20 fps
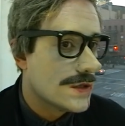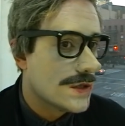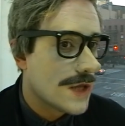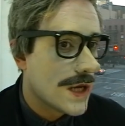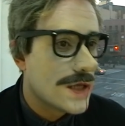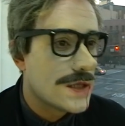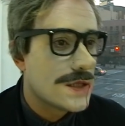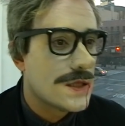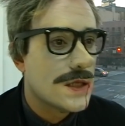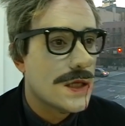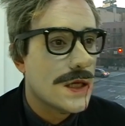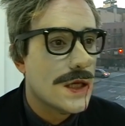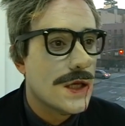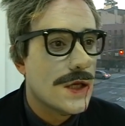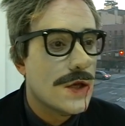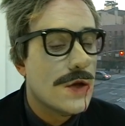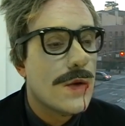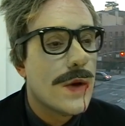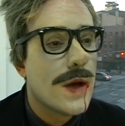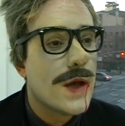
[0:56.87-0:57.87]
That's the
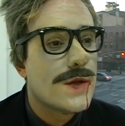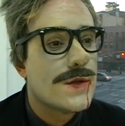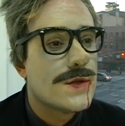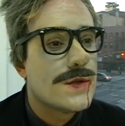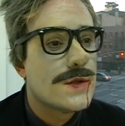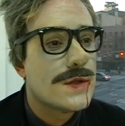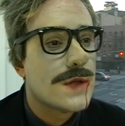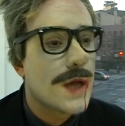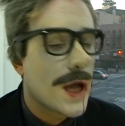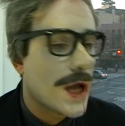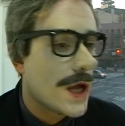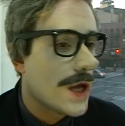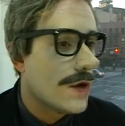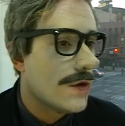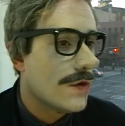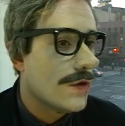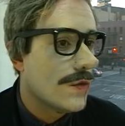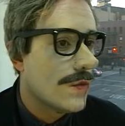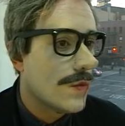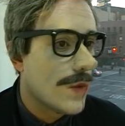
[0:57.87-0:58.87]
US
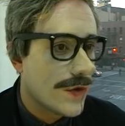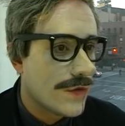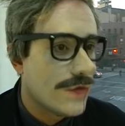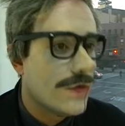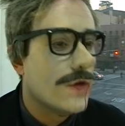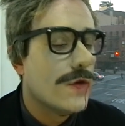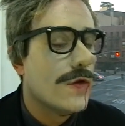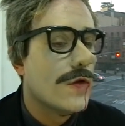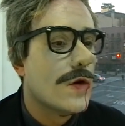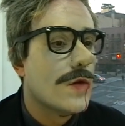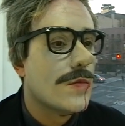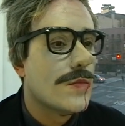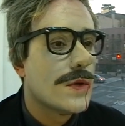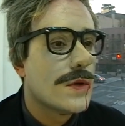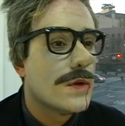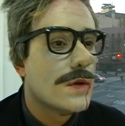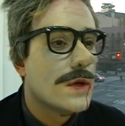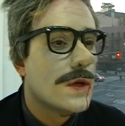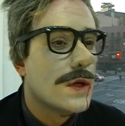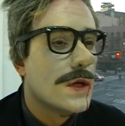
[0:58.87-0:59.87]
and Western Europe.
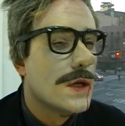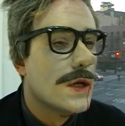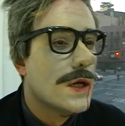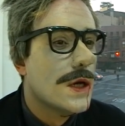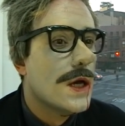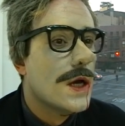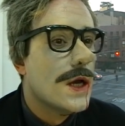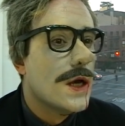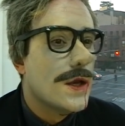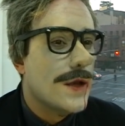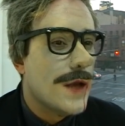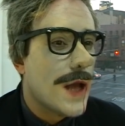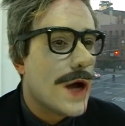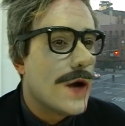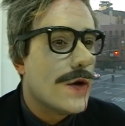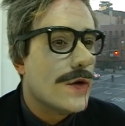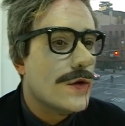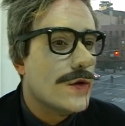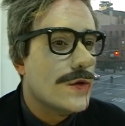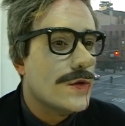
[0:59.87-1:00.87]
Now
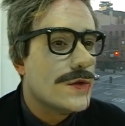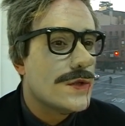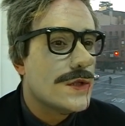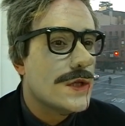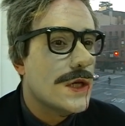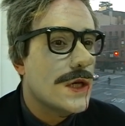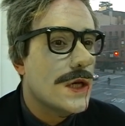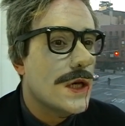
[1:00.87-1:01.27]
you see